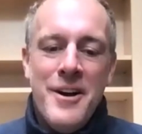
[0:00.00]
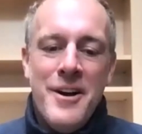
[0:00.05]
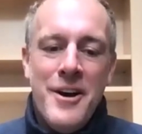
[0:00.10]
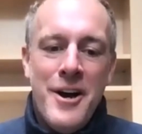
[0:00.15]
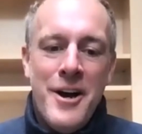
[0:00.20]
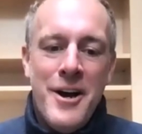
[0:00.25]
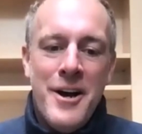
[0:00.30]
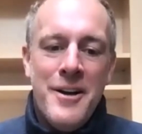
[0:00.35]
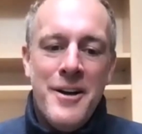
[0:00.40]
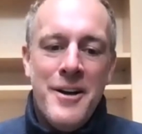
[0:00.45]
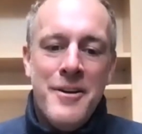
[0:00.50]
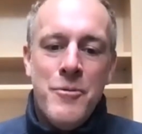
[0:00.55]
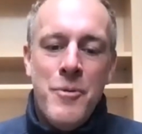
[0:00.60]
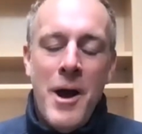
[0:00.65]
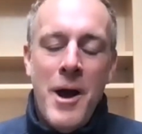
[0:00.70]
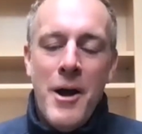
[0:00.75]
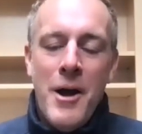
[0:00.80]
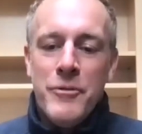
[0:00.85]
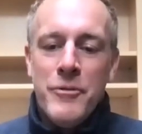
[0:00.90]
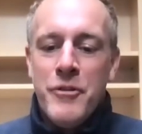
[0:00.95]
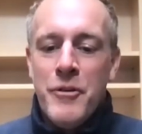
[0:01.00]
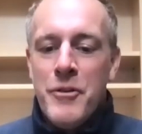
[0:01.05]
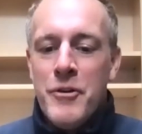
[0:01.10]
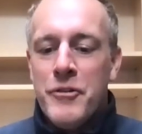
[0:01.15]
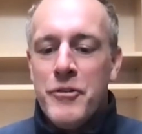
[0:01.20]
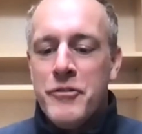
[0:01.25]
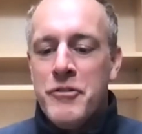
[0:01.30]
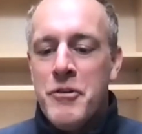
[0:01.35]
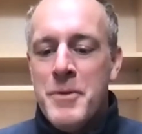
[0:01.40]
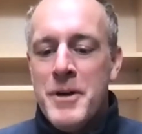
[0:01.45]
Wow. So
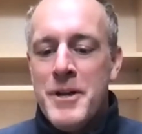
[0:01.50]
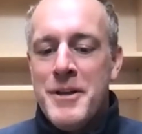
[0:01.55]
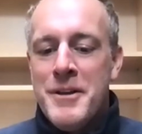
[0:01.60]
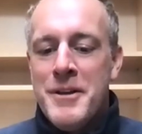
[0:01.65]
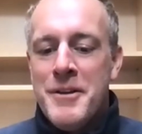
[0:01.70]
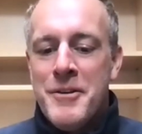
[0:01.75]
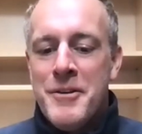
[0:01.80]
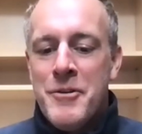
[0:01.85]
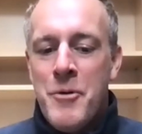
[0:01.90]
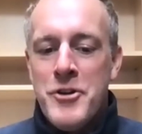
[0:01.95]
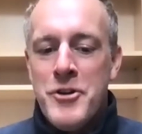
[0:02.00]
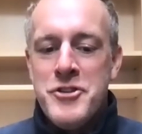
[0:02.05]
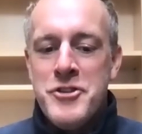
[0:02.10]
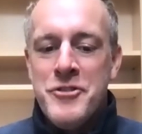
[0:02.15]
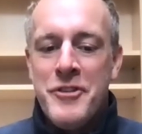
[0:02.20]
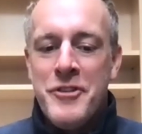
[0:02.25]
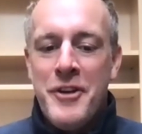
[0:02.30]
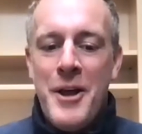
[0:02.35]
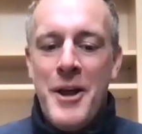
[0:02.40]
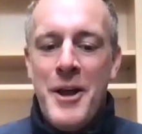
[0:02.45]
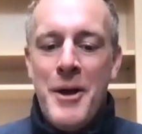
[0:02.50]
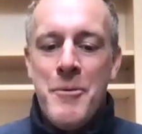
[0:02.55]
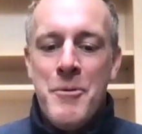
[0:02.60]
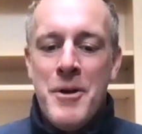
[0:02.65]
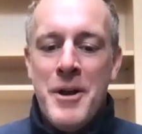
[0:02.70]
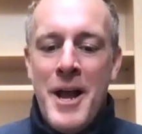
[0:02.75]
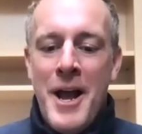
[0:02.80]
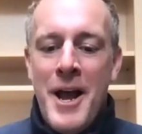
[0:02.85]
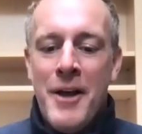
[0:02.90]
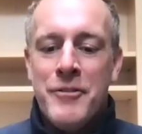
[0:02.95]
there's so many questions I
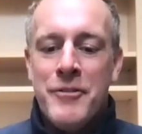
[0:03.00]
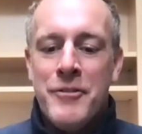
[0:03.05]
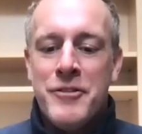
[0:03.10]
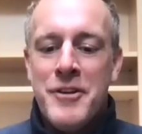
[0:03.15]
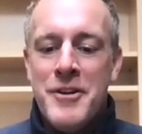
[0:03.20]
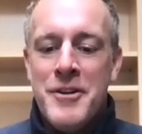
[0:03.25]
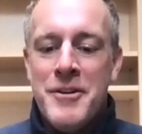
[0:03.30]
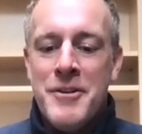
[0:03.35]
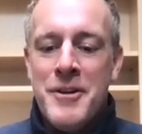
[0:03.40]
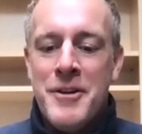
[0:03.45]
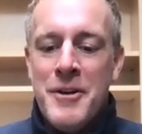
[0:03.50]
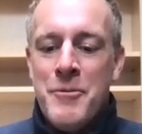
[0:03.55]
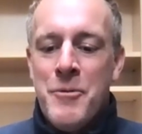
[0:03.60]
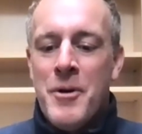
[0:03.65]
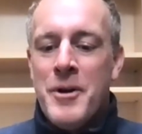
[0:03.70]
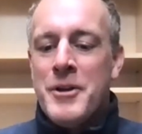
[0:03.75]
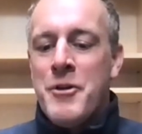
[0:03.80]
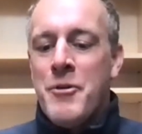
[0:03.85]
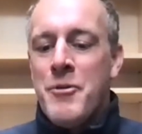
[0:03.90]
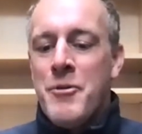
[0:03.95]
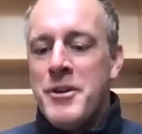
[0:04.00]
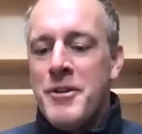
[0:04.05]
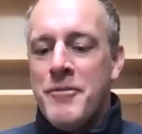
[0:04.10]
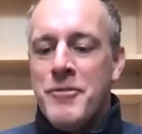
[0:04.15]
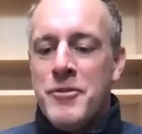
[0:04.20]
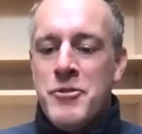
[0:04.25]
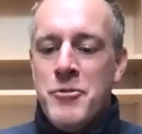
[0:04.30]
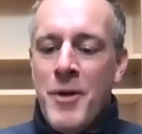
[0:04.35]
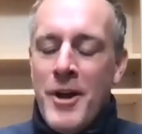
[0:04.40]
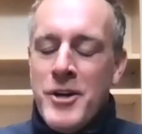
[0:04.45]
want to ask and want to go in
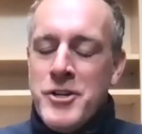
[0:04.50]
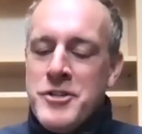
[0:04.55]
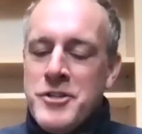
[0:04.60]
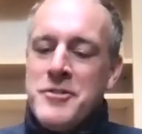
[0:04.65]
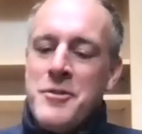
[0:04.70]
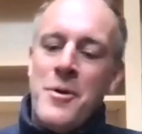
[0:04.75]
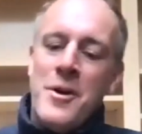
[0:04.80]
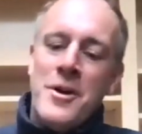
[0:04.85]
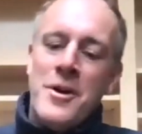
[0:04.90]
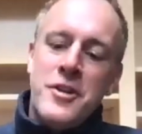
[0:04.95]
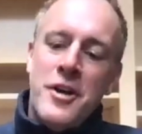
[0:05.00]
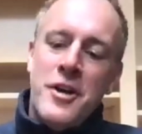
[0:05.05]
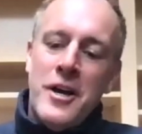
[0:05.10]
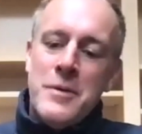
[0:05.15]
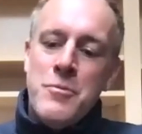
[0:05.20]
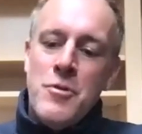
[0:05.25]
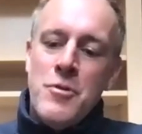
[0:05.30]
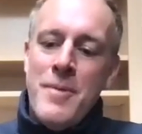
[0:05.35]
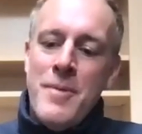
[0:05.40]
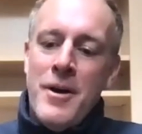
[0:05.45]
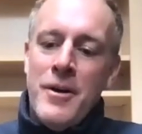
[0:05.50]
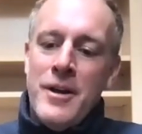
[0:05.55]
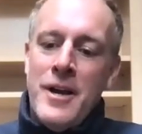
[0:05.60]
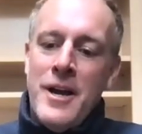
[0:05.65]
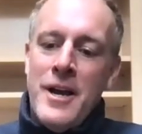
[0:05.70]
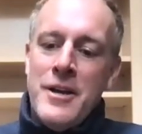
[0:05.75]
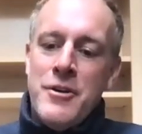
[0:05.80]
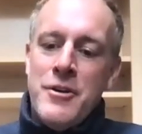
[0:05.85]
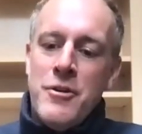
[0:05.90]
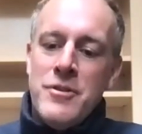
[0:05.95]
different directions. I want to talk more
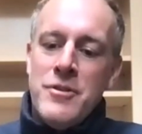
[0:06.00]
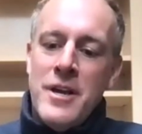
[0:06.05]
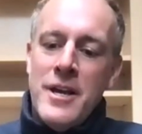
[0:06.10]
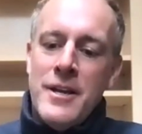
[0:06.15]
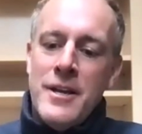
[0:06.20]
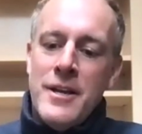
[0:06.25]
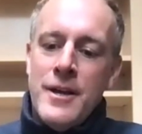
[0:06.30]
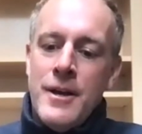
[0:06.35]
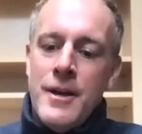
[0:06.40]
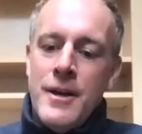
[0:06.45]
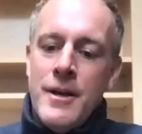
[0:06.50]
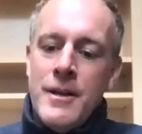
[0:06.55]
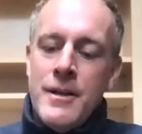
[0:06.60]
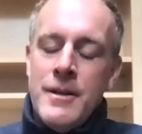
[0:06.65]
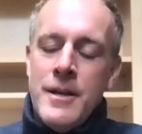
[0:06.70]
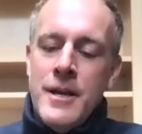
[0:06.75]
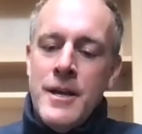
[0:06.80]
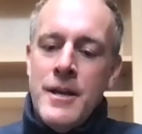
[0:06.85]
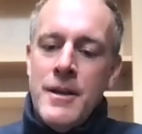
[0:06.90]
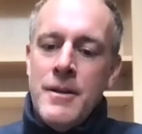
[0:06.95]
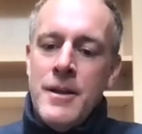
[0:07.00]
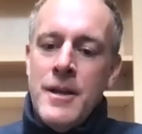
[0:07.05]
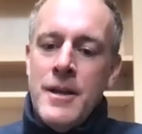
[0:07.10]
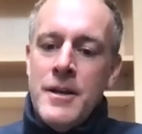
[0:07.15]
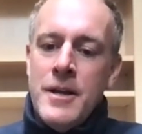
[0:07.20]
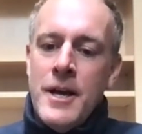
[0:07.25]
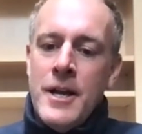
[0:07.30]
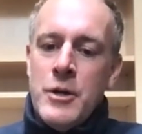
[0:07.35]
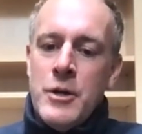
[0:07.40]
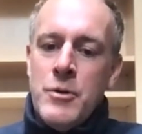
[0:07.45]
about Kaiko data
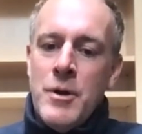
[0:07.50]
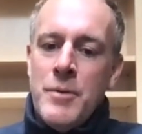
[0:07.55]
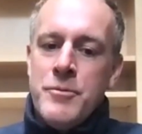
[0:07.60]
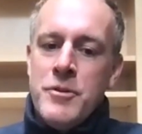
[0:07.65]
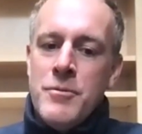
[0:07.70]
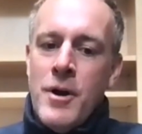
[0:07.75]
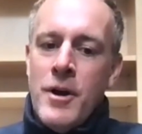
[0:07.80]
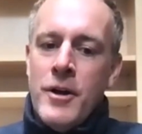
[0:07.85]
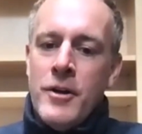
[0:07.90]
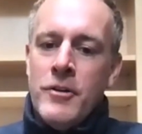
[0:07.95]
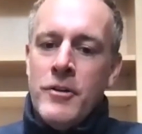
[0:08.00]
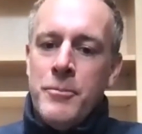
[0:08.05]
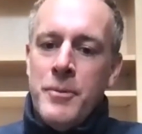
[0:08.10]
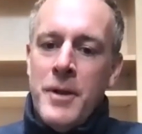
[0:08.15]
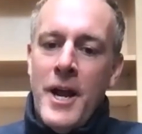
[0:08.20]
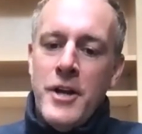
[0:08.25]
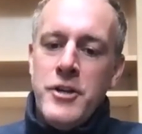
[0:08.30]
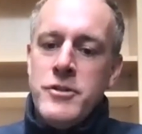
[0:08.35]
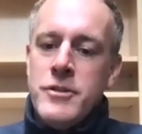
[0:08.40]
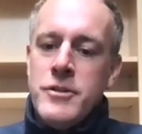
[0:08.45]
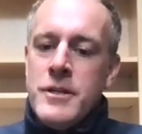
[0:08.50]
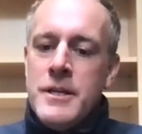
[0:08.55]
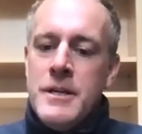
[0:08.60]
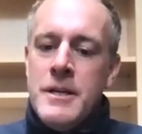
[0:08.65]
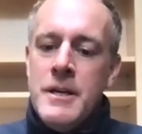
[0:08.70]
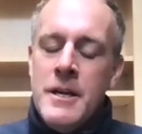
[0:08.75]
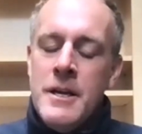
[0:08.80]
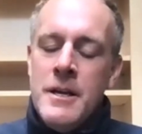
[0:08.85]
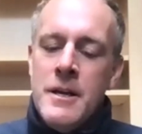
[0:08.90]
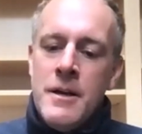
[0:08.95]
and kind of crypto markets, but
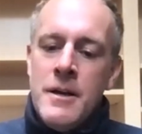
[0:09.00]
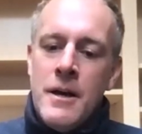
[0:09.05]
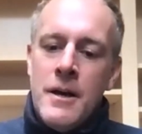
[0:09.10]
actually,